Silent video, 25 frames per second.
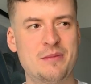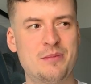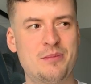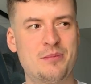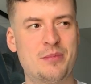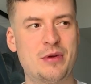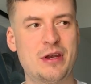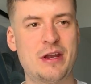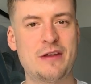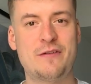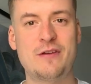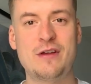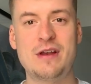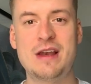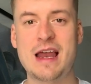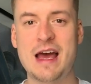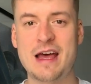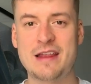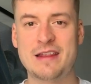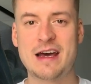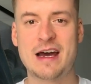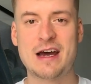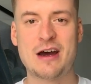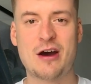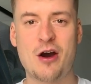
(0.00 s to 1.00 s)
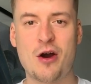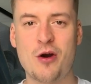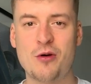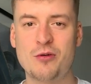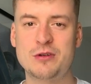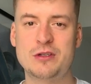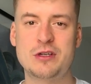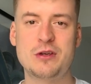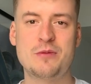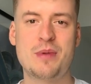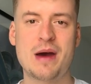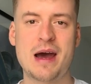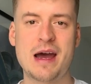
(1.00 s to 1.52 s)
But if you let that hold
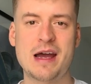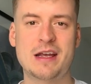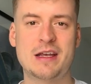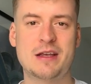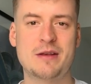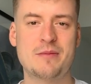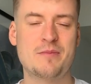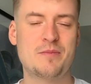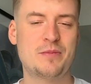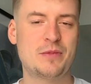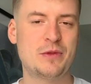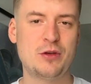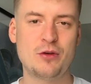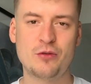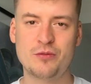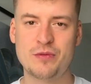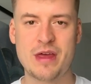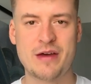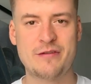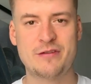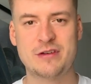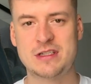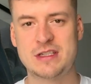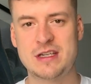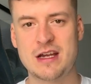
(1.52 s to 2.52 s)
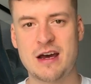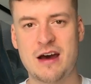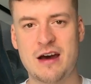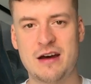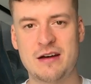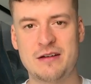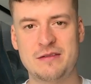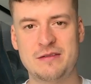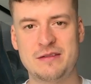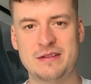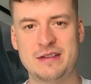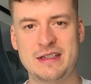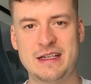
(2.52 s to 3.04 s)
you back, you'll never start.
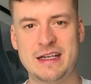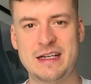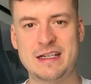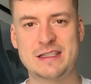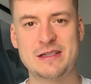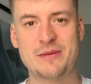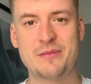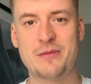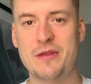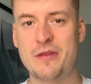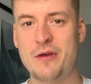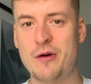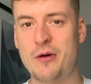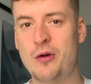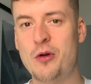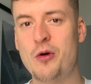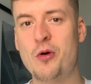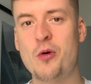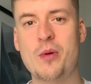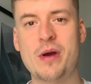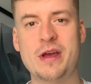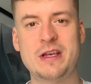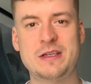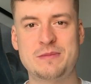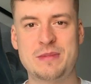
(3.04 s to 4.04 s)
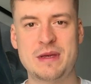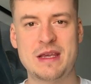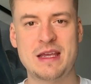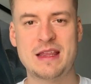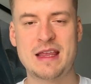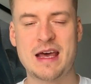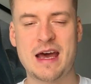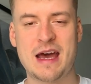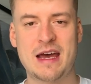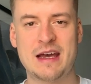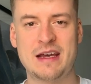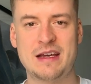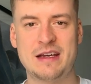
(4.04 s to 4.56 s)
It's something that will always be
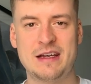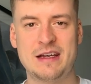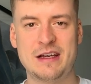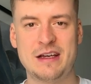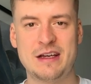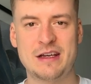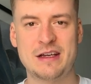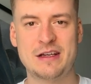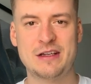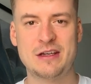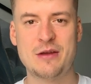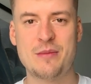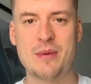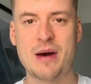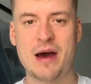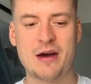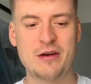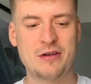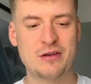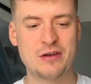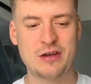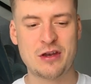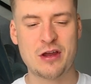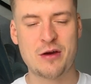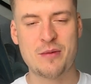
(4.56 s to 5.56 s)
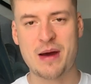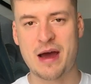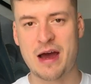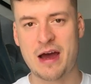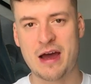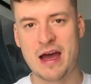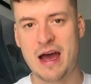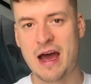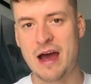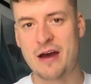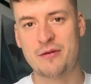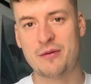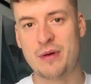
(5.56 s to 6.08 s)
there. No matter, no matter
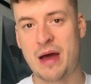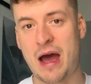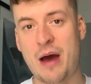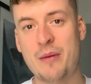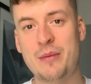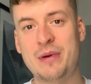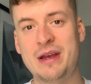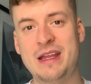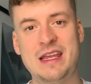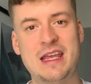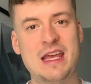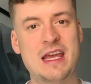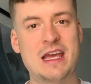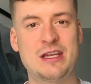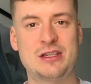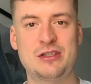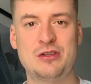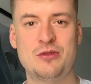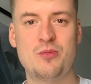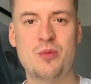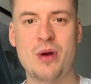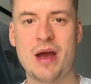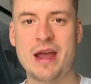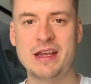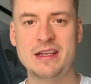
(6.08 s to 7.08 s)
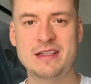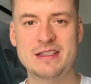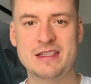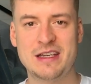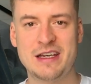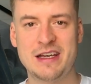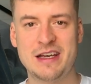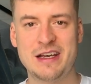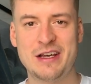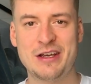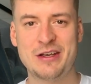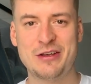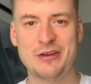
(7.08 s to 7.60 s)
how, how many years you wait,
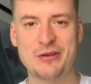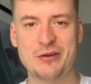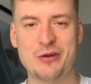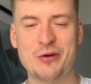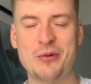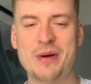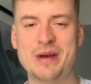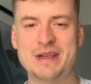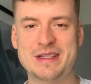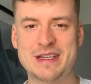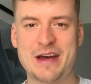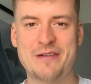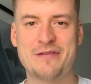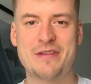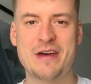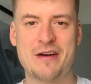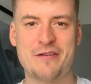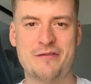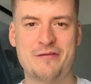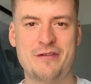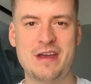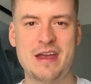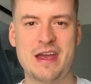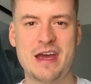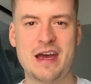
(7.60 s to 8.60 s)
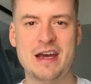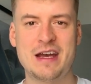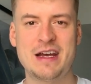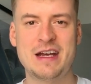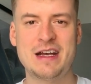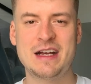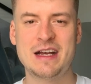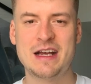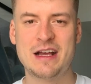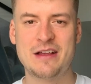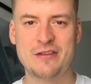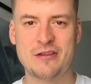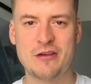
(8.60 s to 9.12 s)
you'll always have that fear.
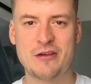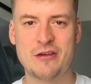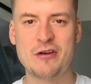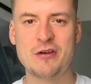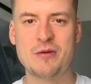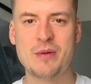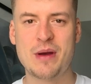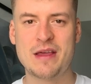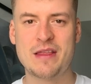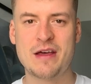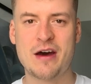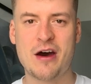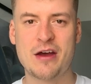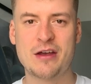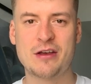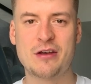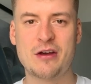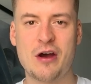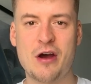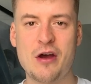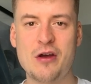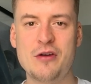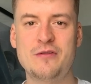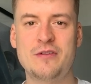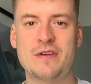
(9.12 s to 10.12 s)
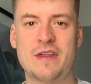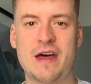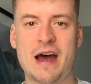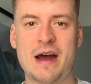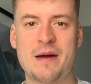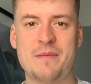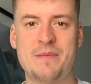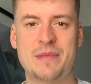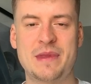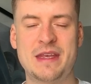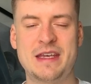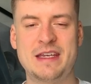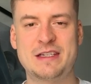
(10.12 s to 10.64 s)
The only way that I got over that
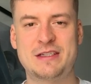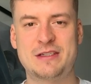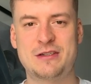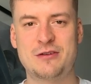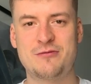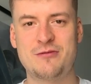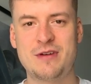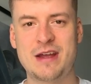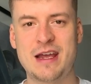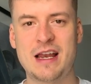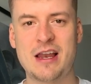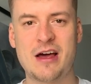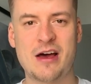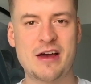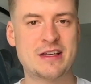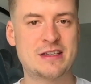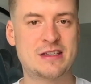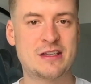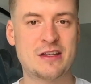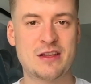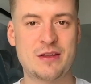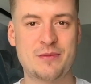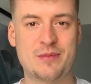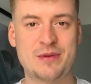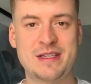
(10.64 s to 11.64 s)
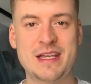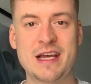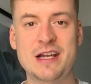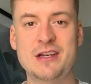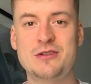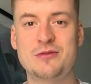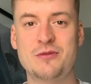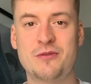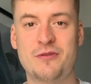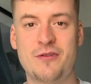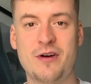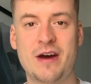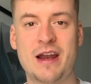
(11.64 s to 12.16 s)
is to realize that the
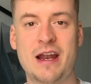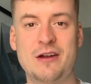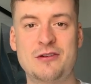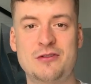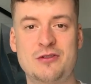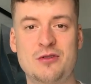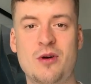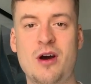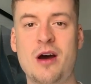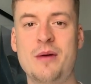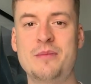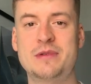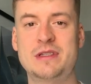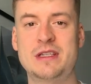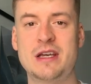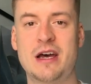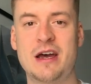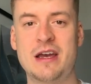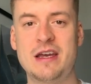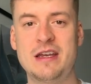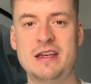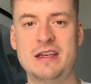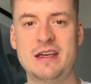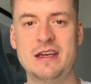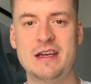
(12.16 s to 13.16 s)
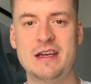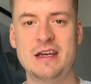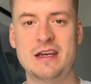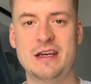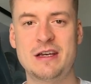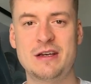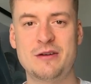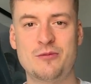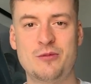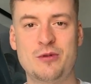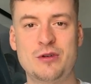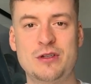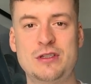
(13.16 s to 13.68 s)
potential financial upside
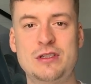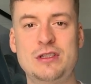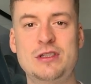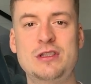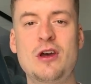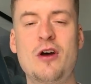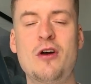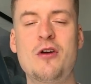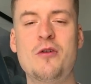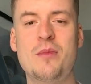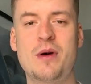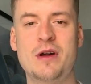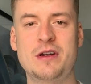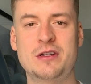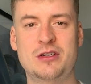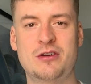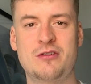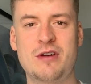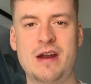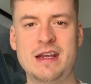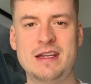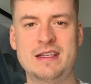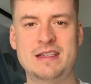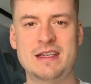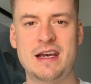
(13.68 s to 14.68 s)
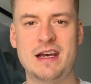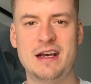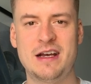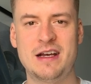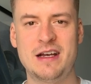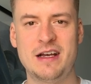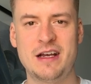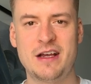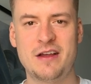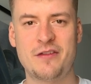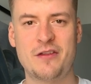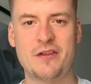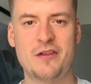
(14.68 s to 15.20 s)
was so much greater
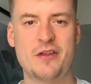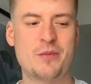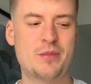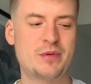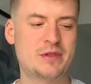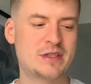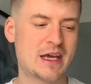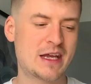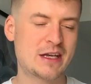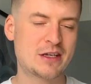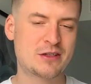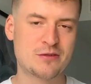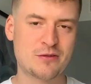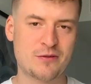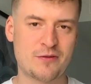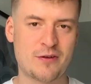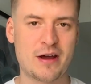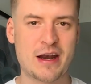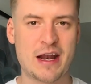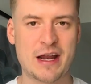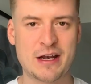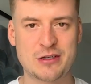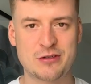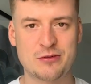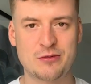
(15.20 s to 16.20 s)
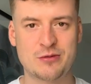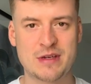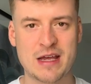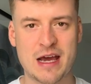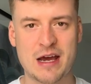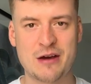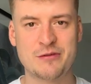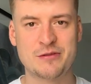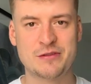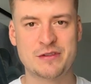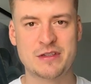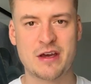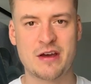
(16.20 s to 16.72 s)
than the potential financial
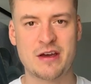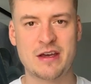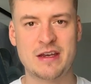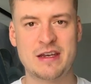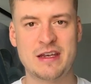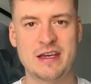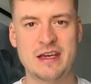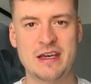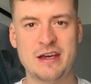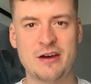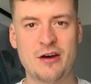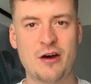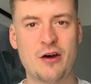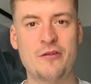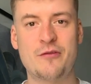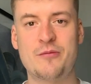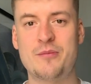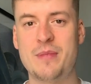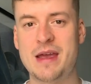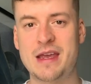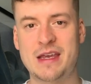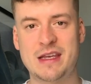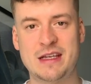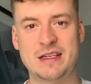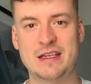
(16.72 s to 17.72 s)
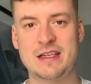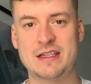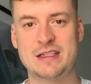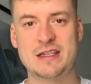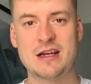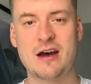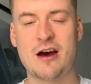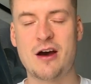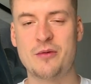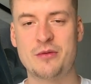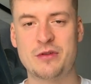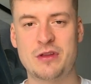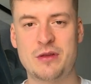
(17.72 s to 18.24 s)
downside of making the
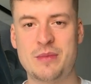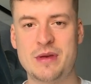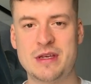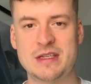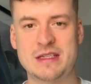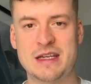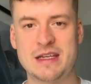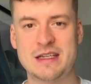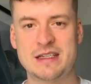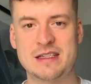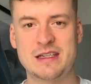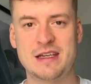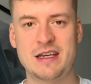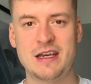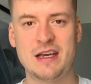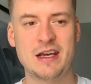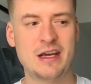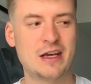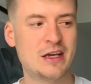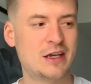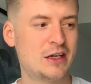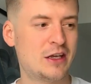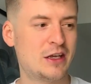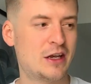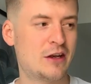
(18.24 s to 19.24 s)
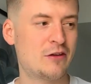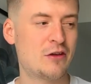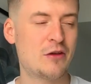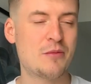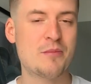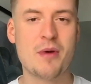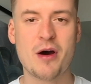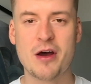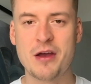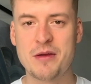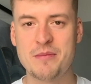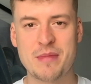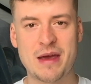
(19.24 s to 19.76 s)
start with the business. You know, you
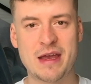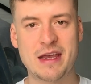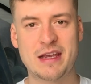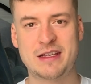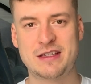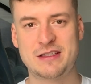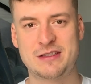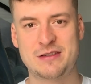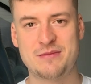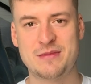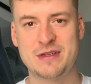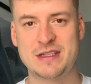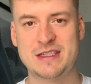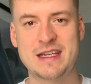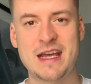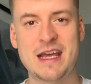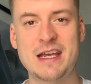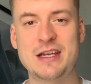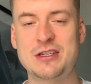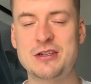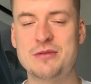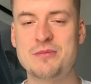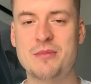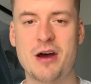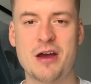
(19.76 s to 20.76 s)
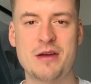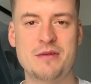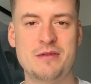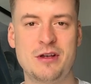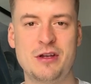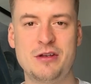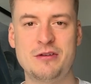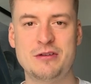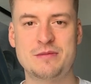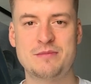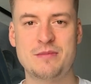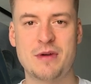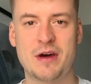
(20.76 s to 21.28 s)
might make some mistakes, you might
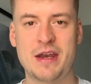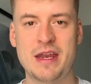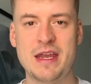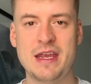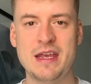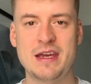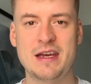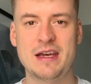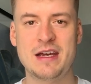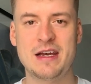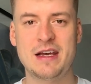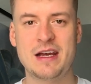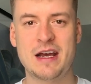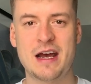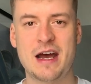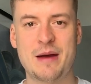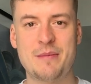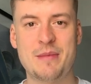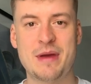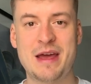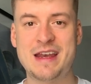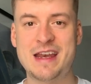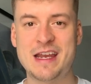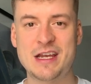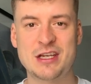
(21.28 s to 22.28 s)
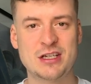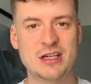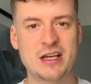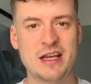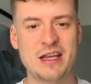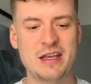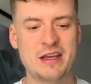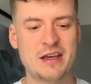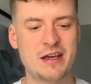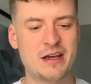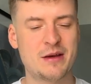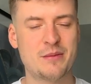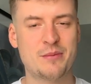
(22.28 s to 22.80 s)
lose money um, initially,
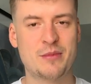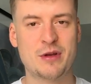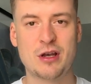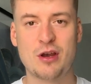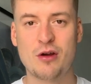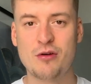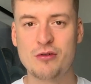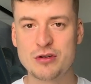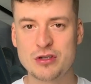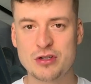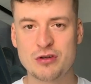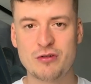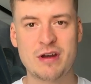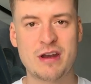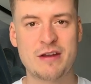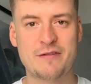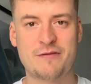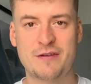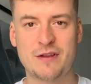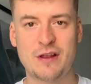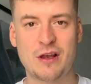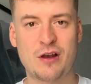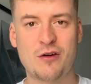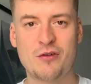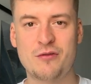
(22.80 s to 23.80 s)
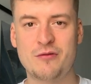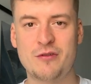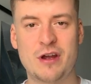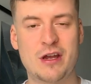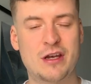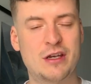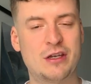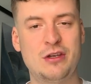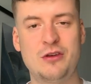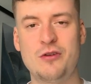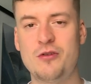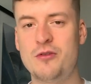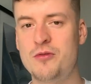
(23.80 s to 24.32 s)
but as long as you're in it for the long run,
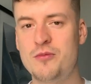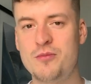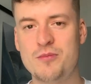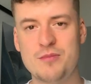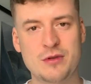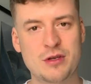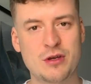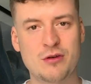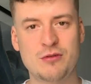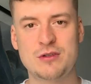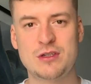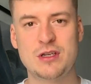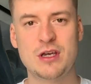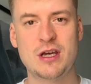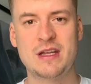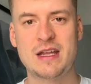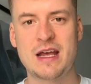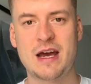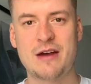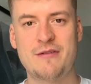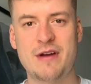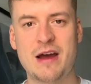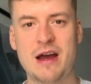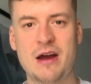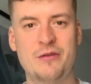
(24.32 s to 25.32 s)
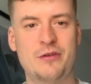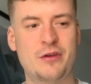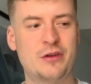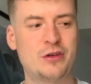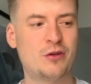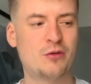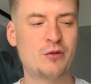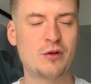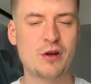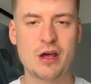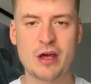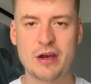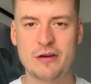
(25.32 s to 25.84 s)
you'll you'll turn that around and
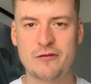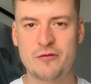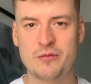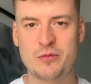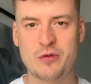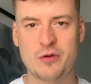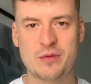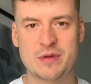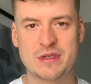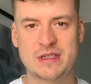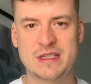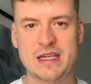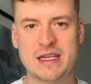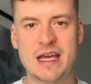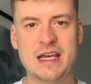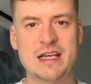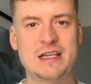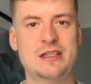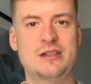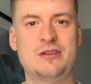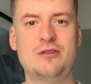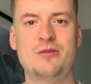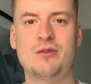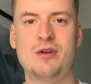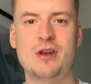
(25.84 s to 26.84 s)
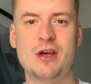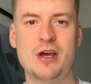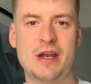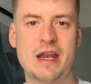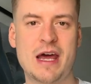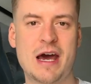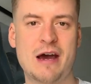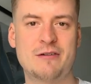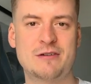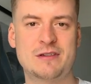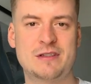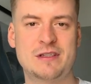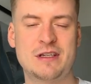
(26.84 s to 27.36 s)
you'll learn from your mistakes and you'll learn how
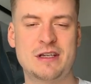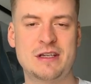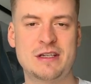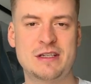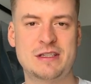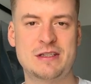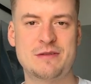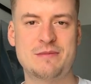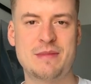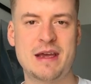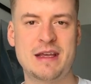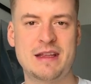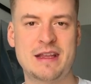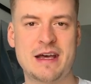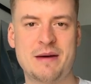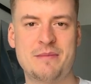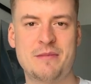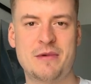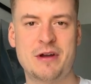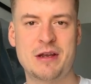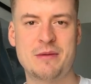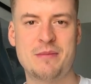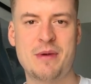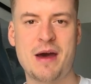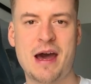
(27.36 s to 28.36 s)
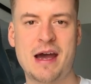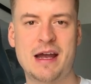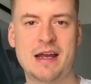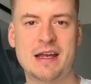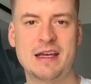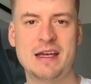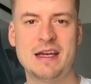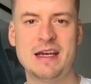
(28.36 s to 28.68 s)
to, to make that money back.